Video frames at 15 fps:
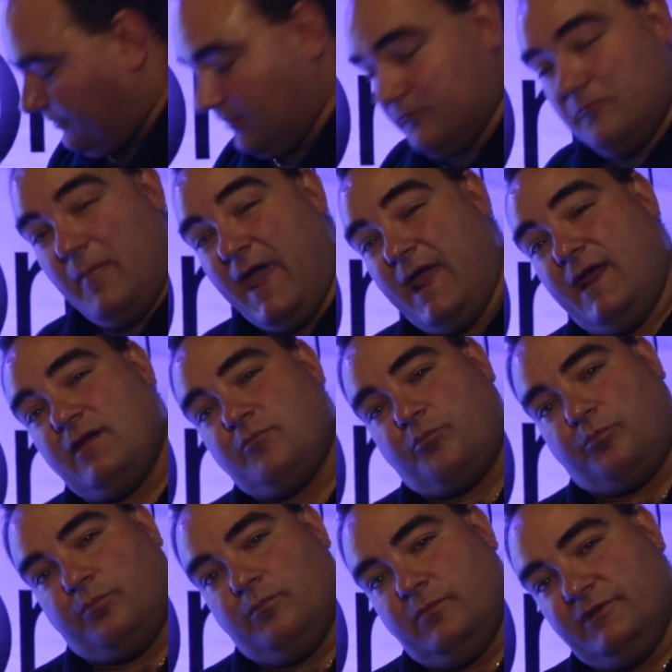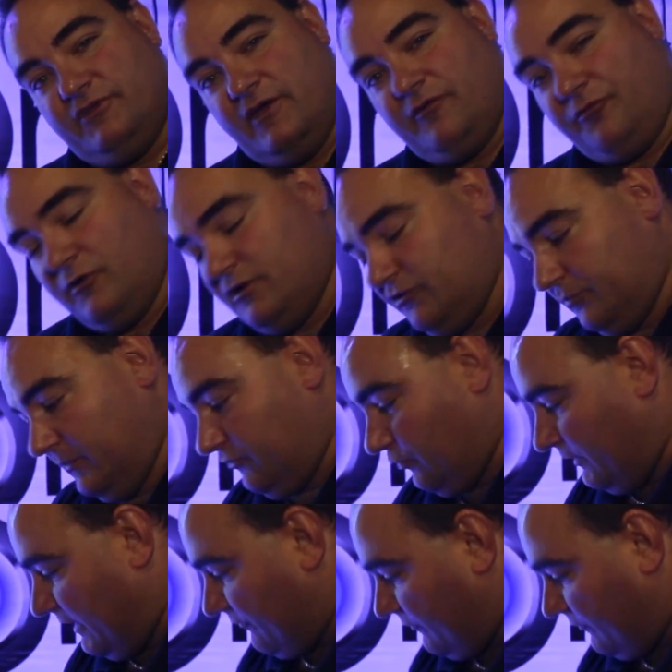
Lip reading: The main difference between